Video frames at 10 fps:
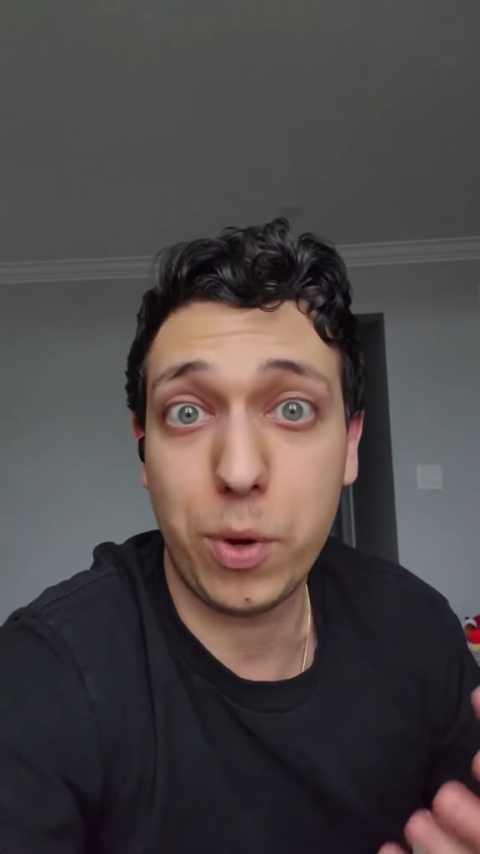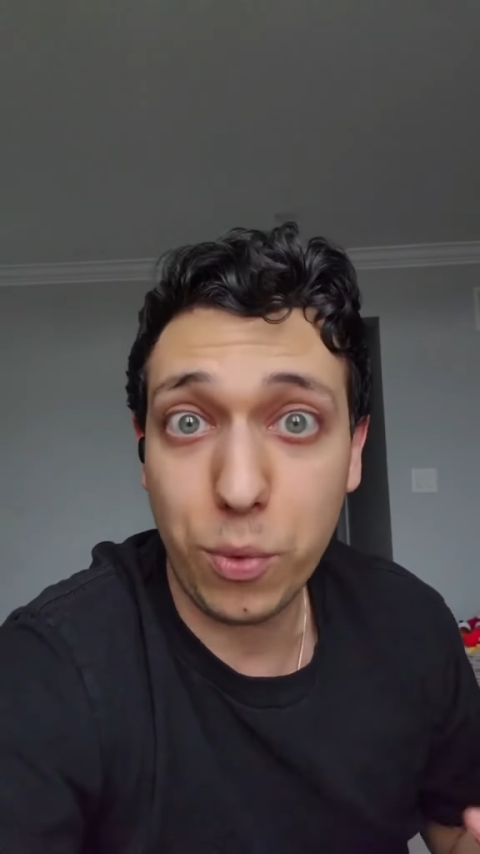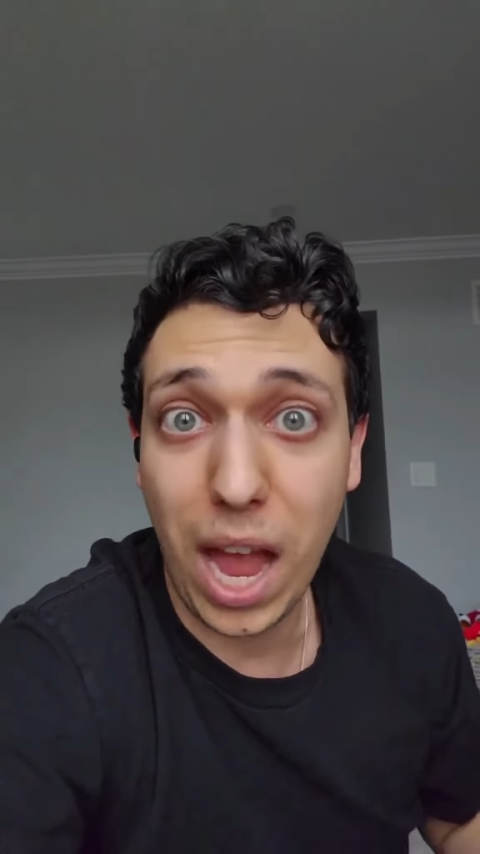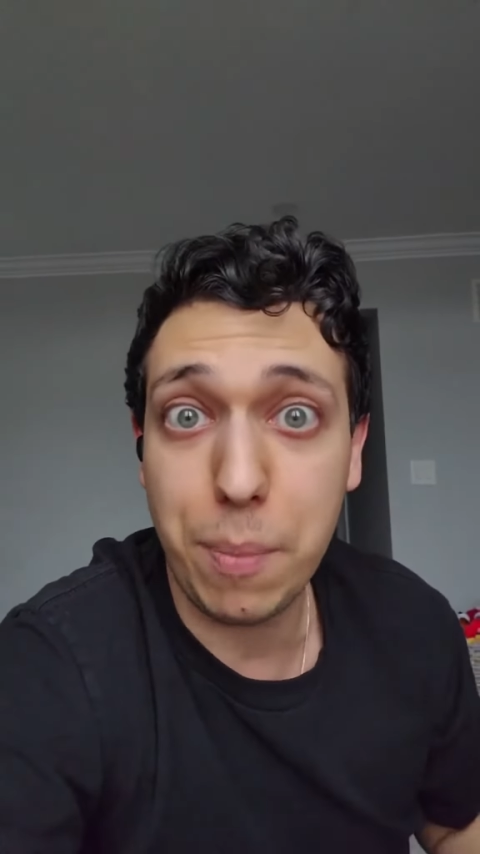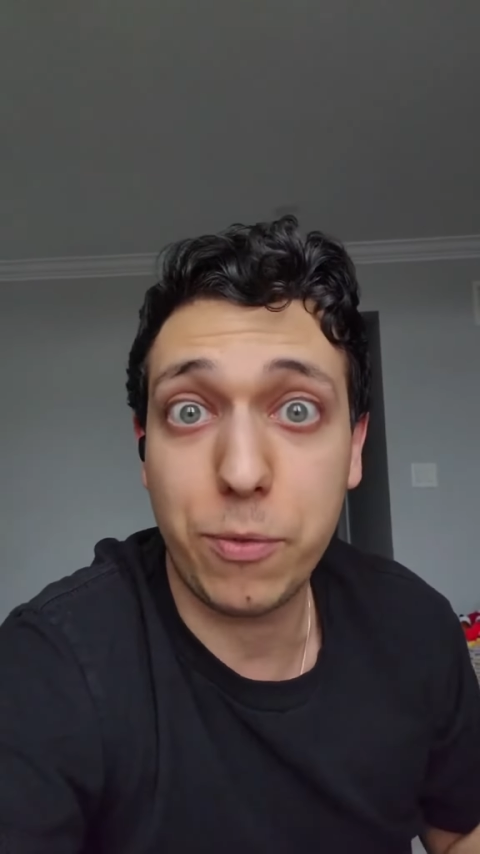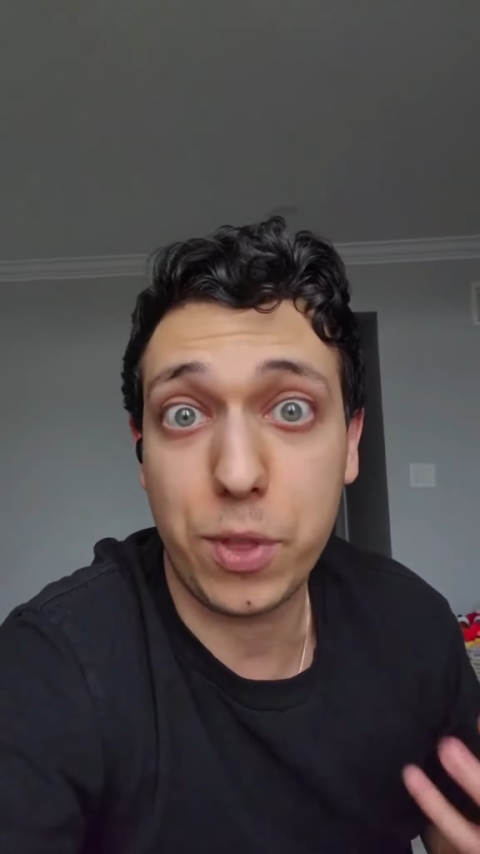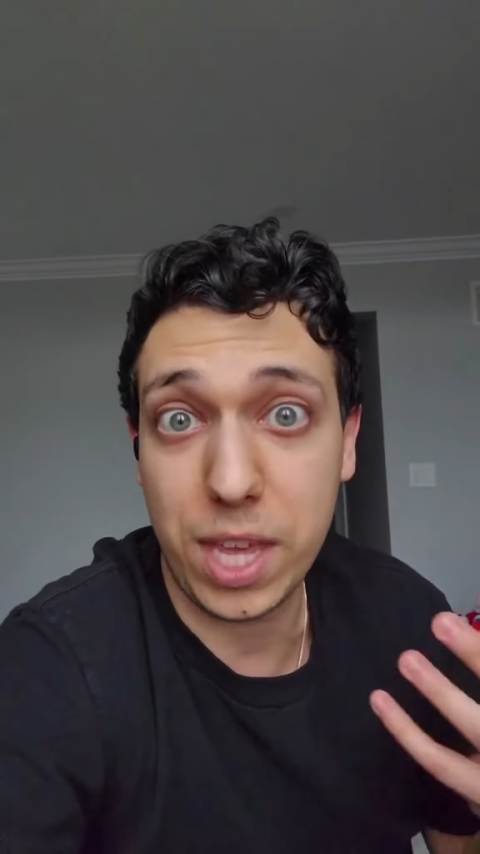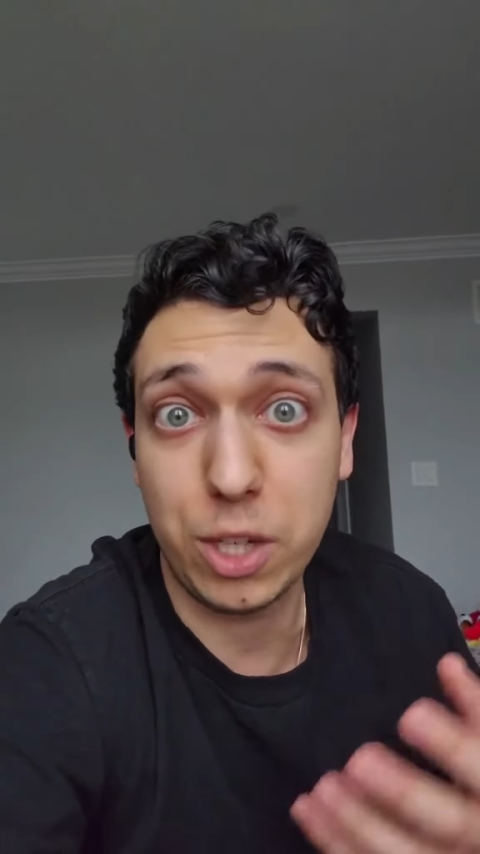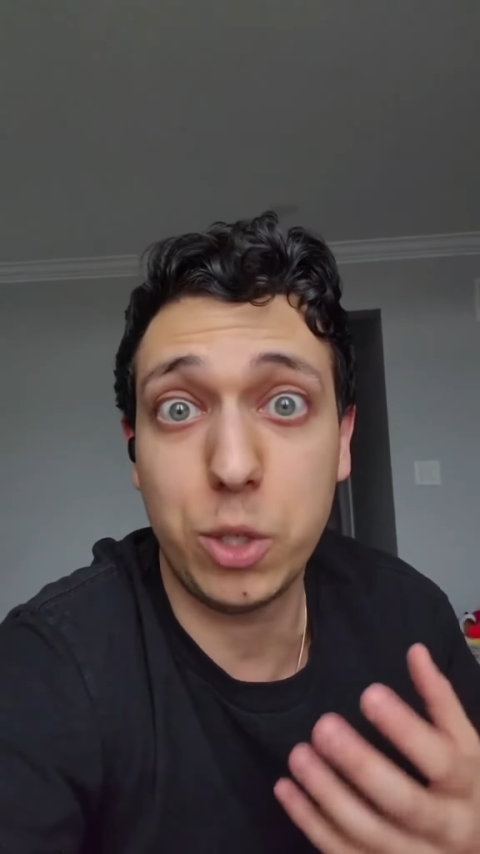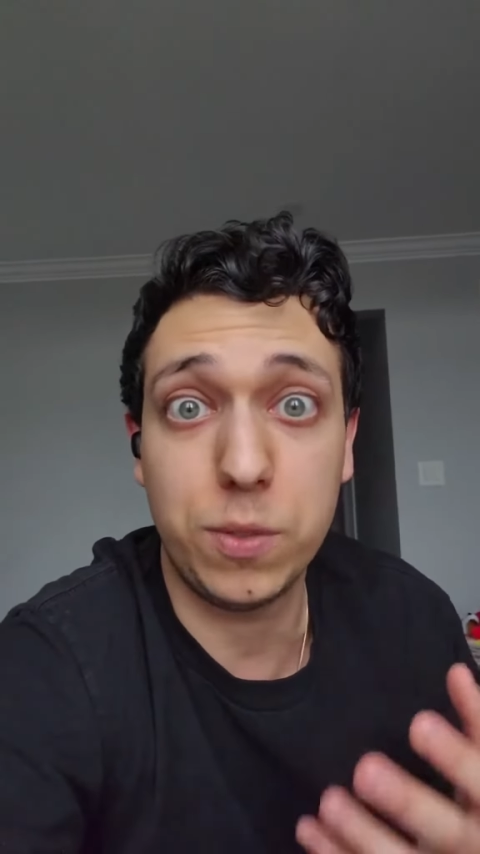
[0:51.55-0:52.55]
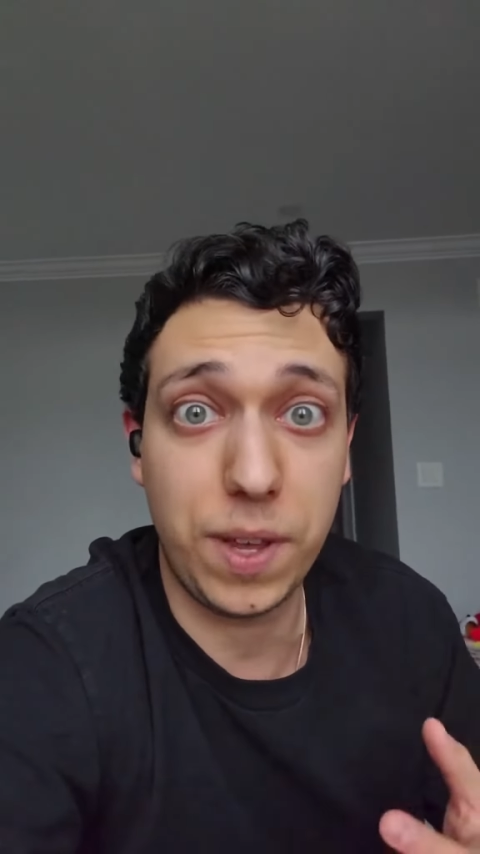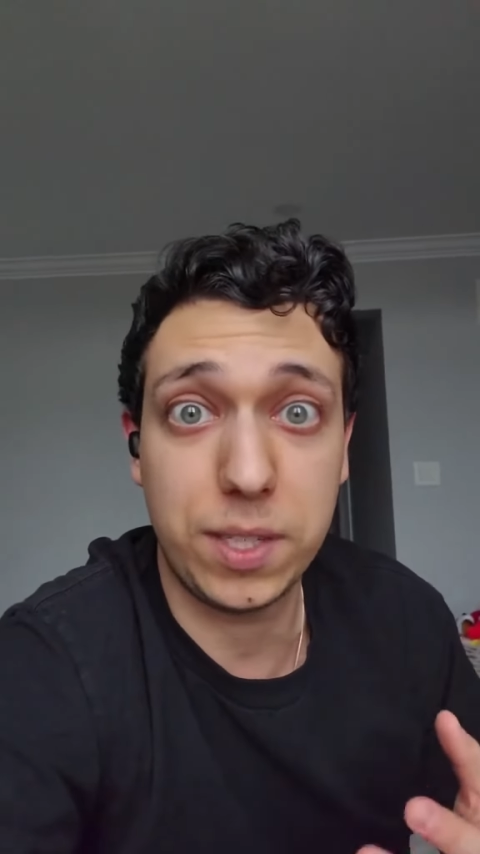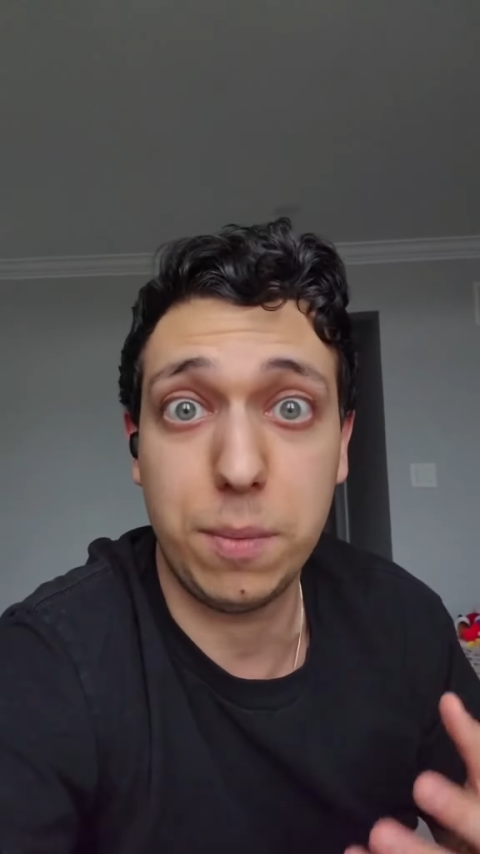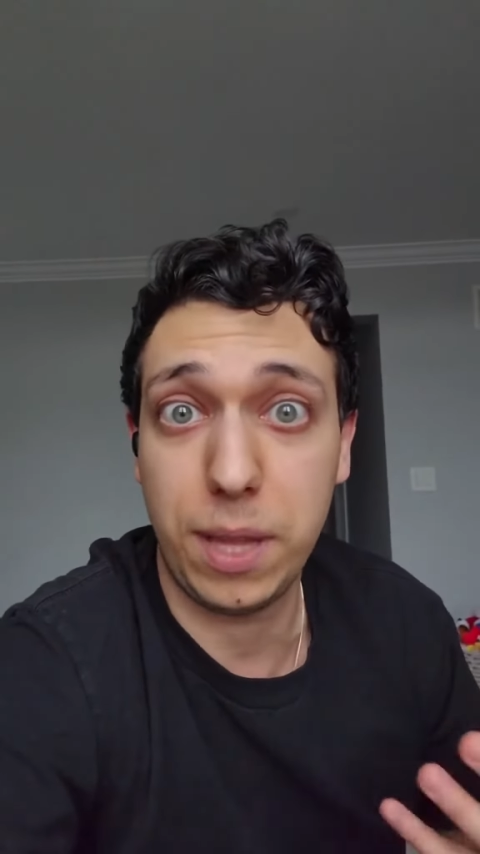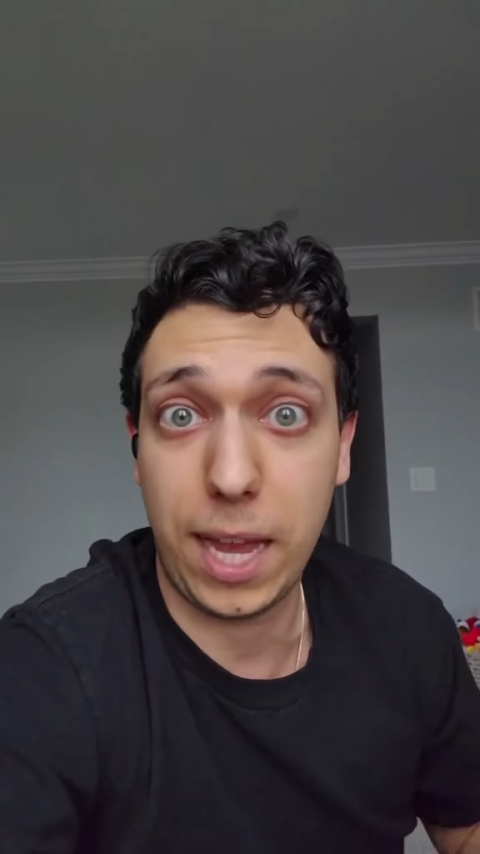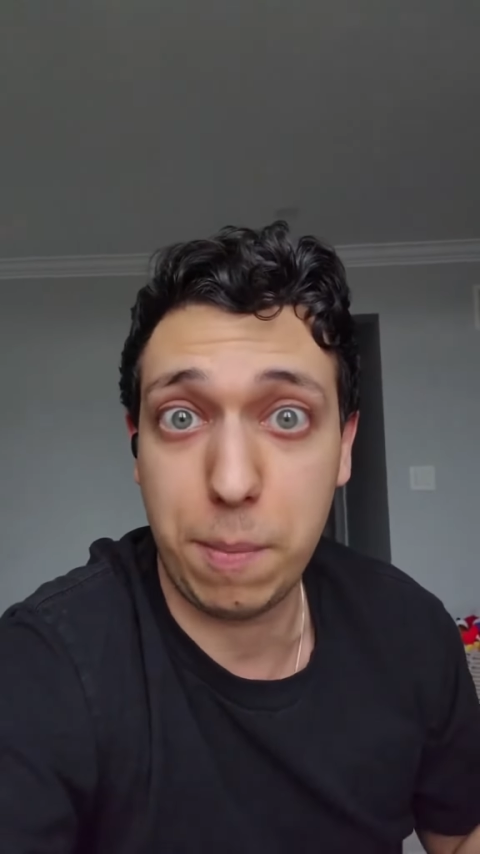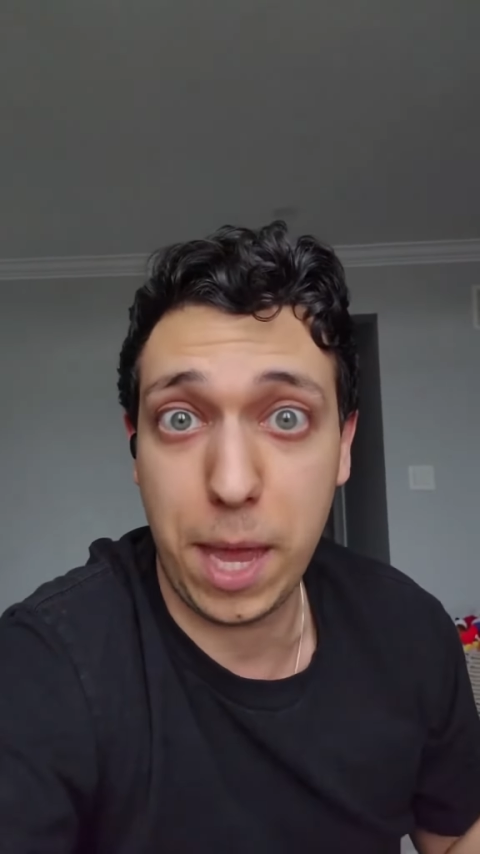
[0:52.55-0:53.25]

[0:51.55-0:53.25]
and rap for the issues facing black